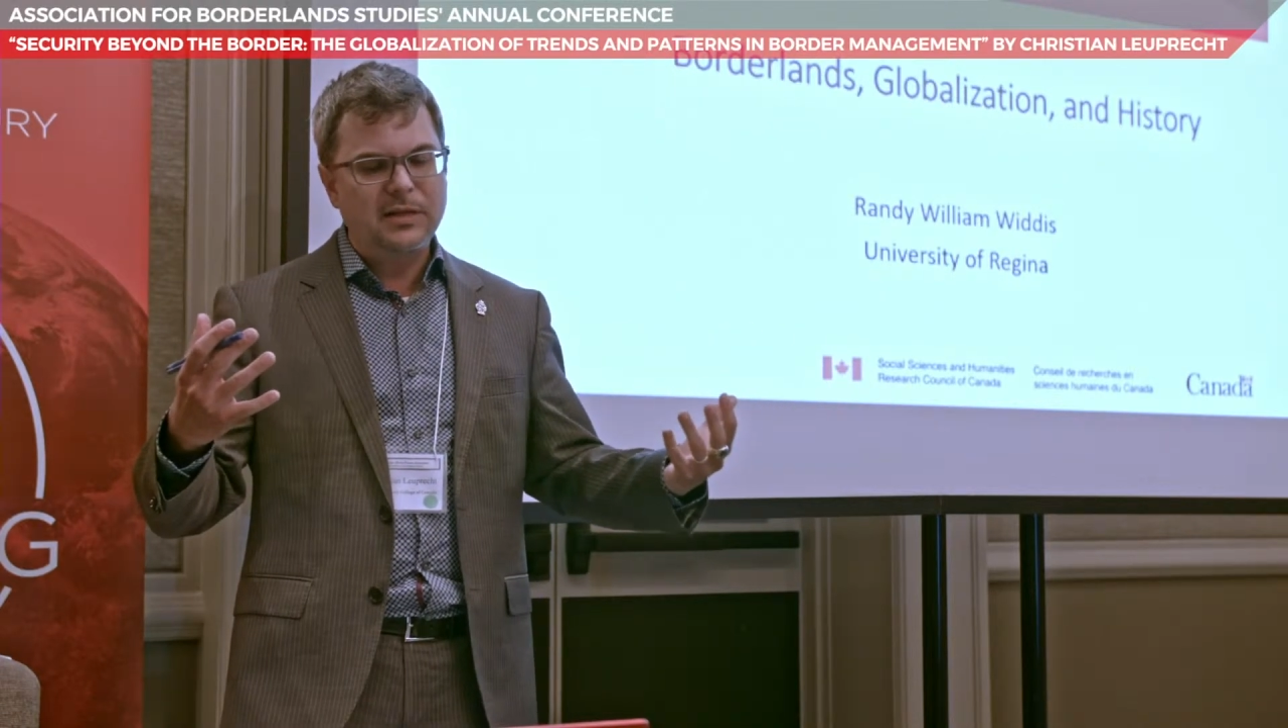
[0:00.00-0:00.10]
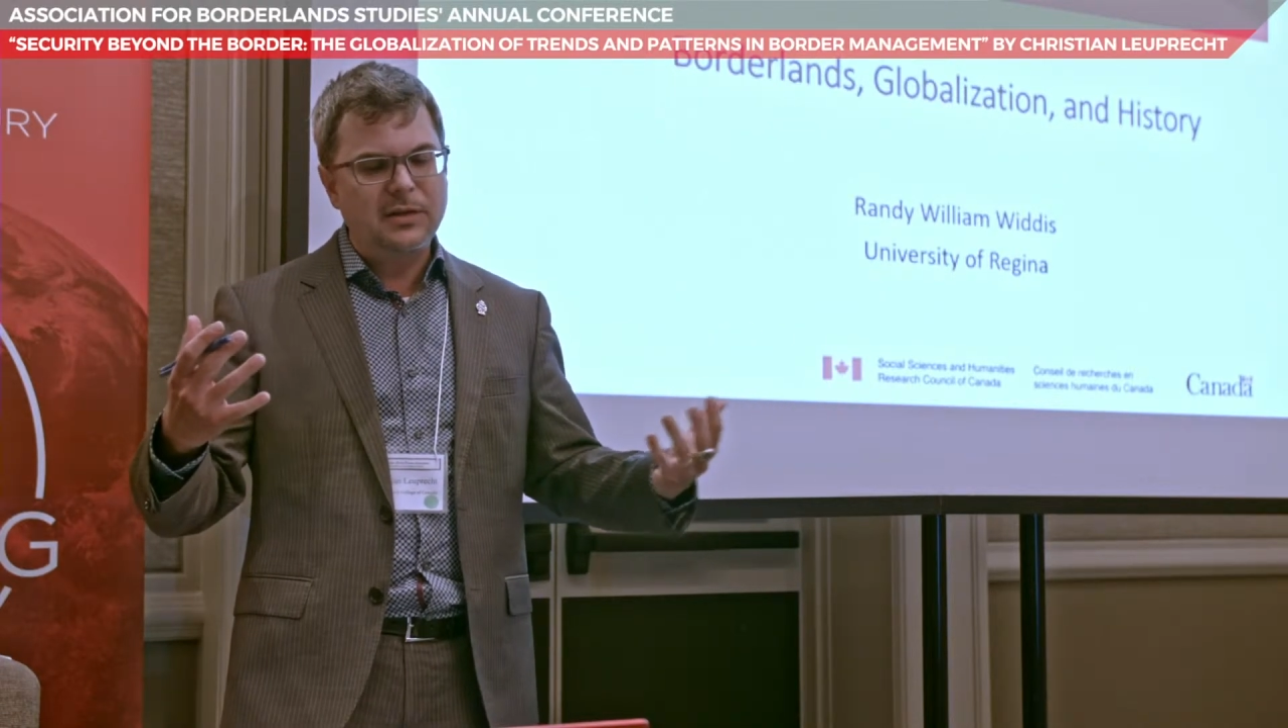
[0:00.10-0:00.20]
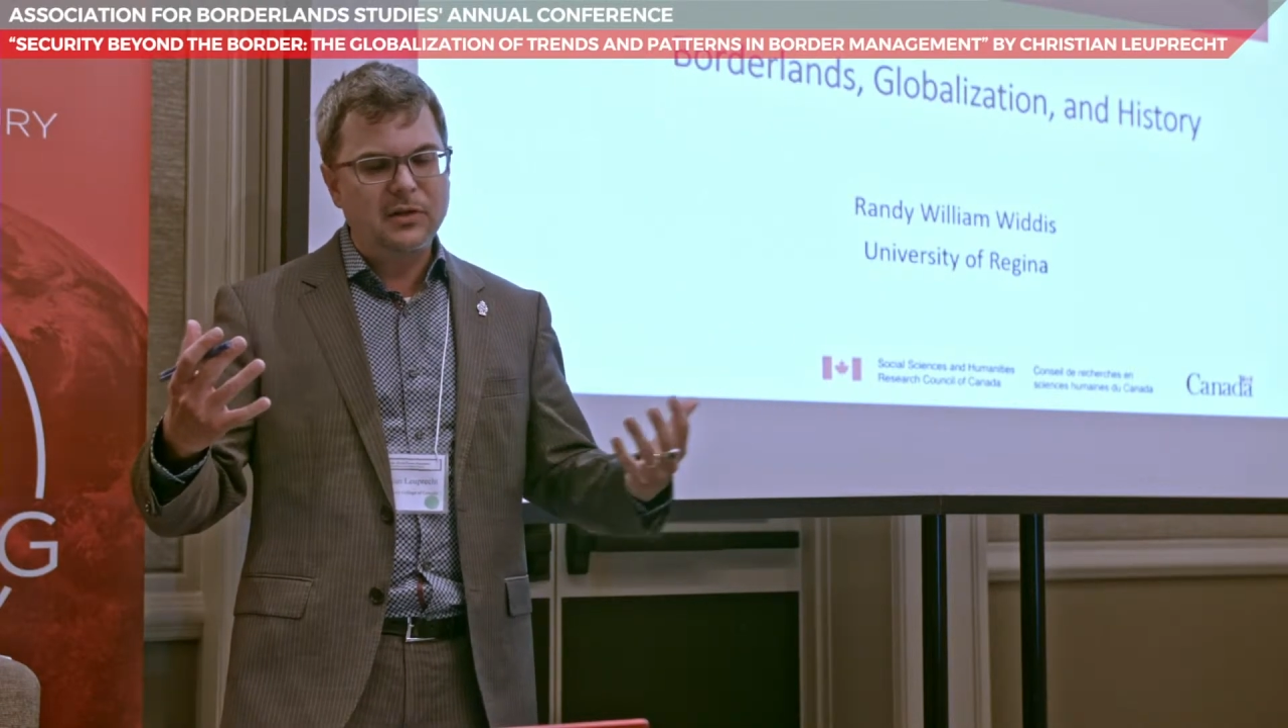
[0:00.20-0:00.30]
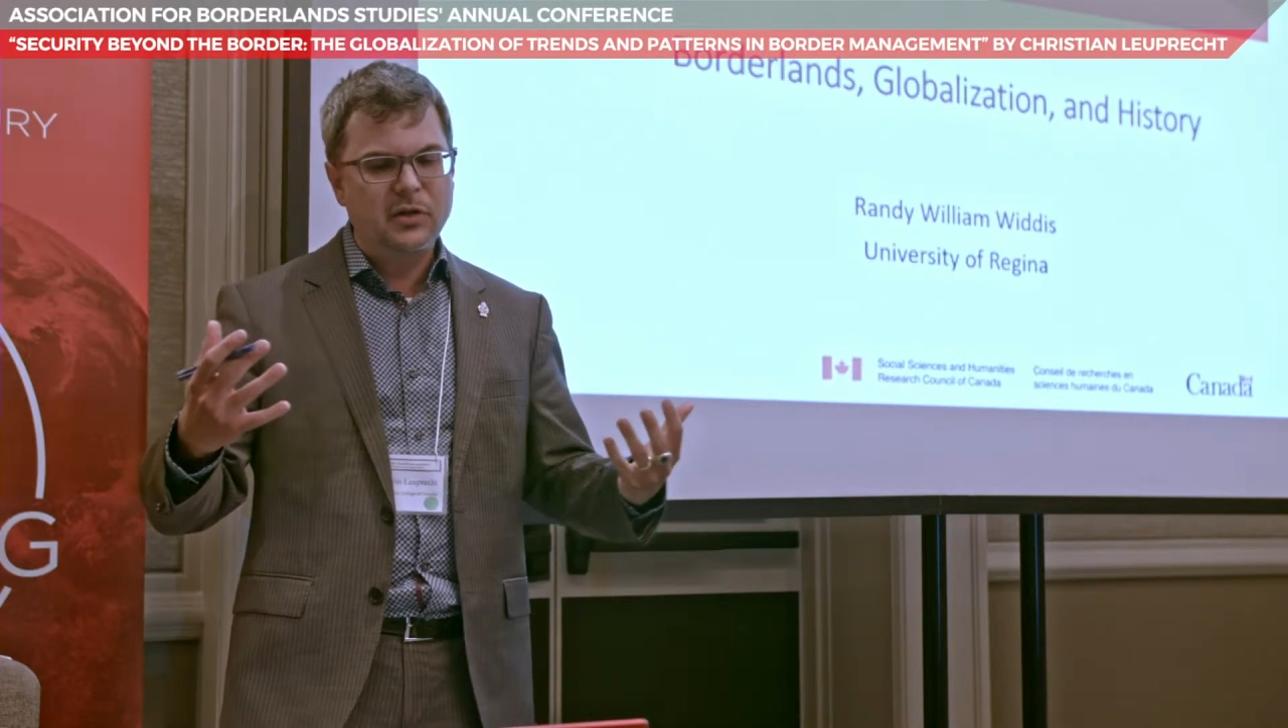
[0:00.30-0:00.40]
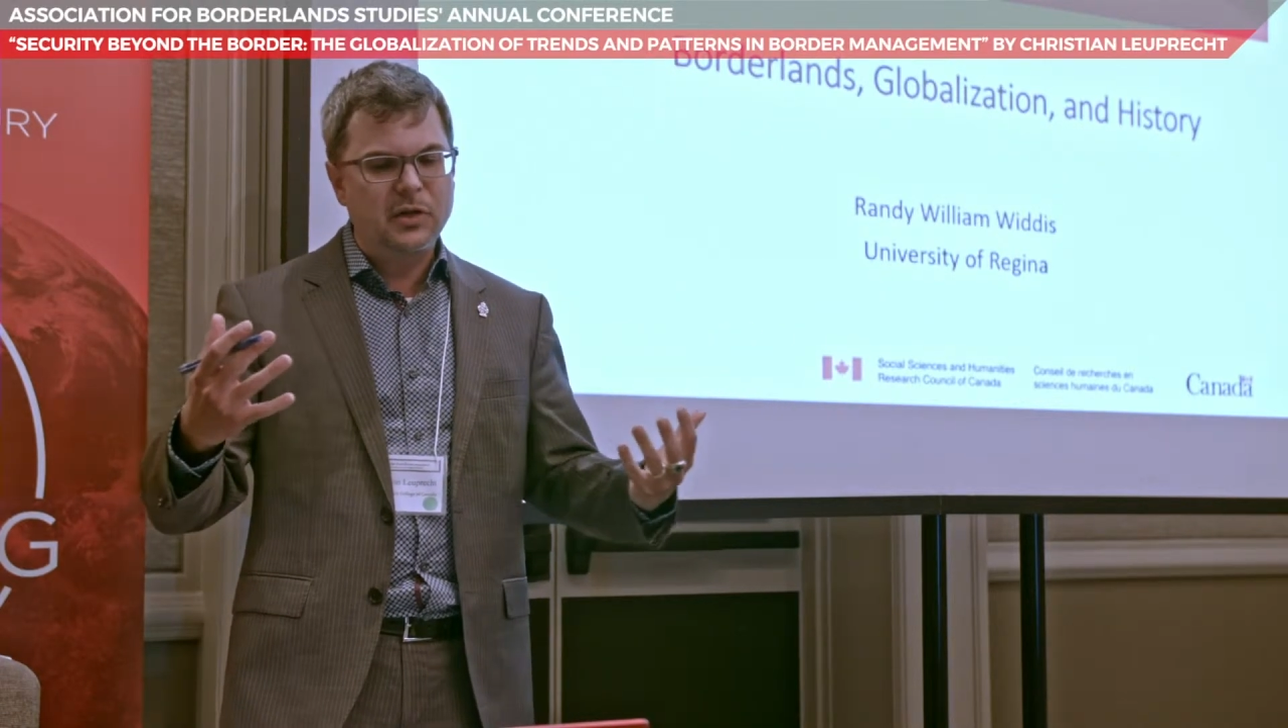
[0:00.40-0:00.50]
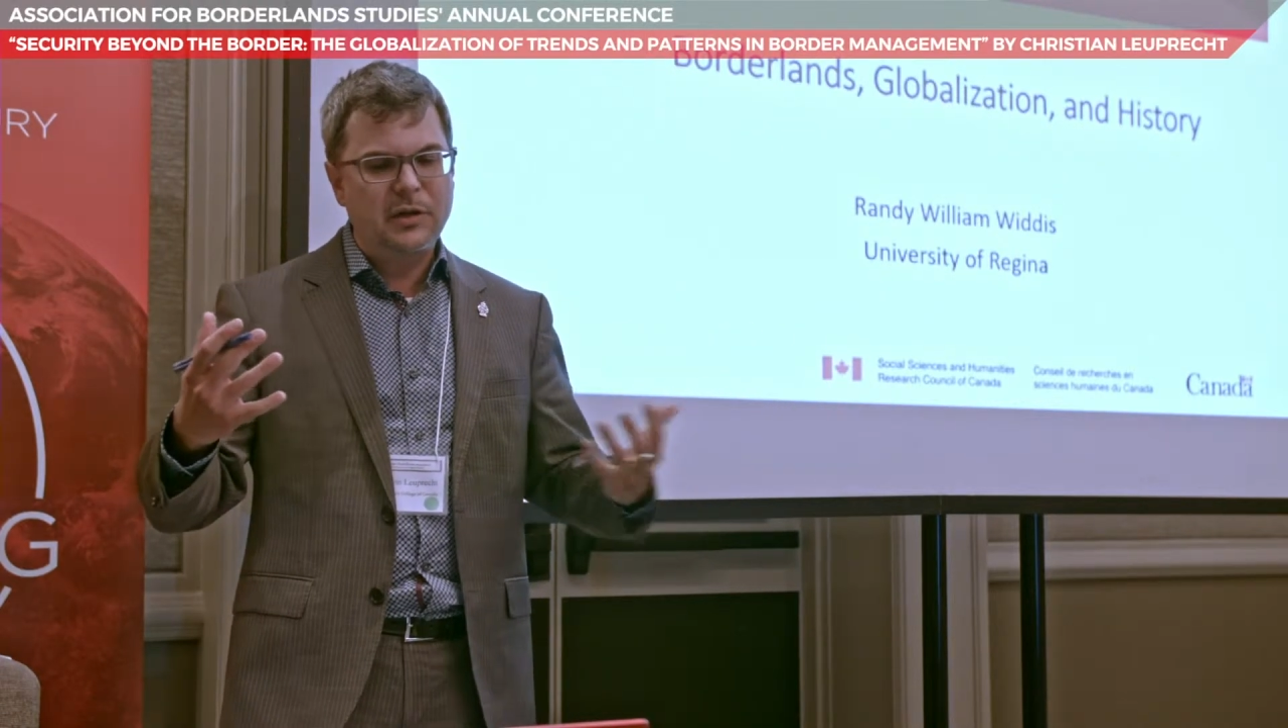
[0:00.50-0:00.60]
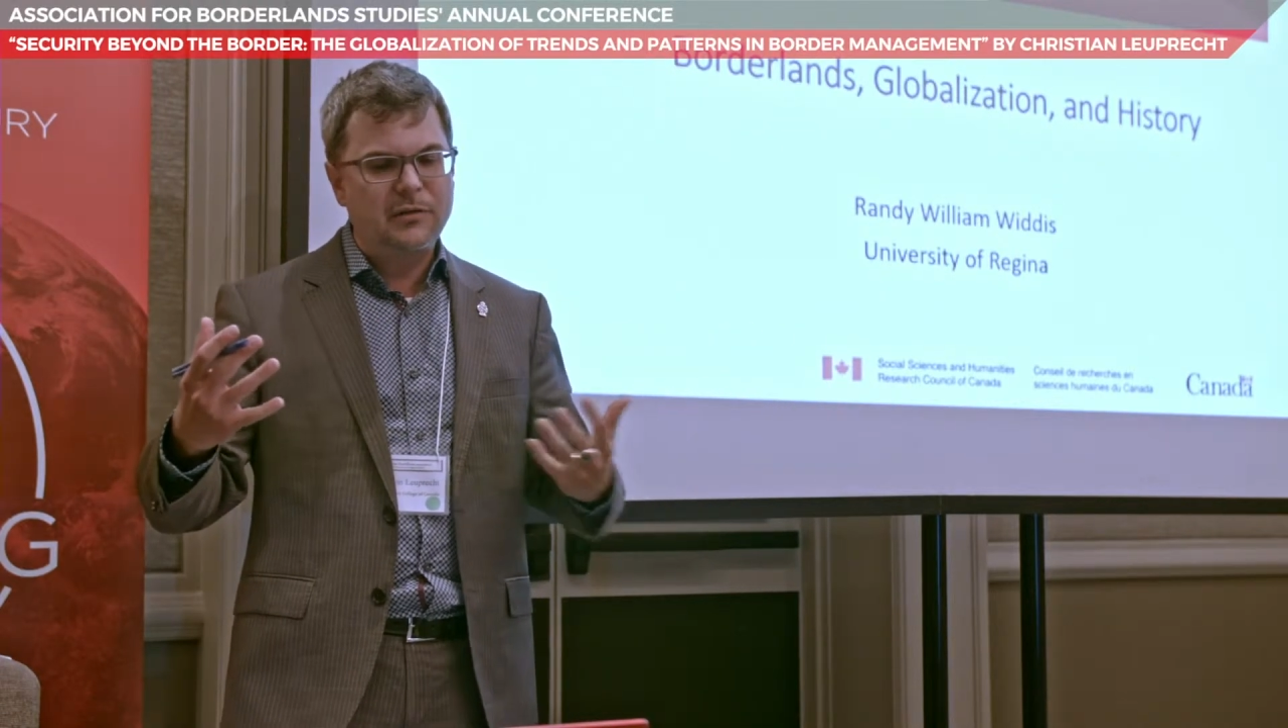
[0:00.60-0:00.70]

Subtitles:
literature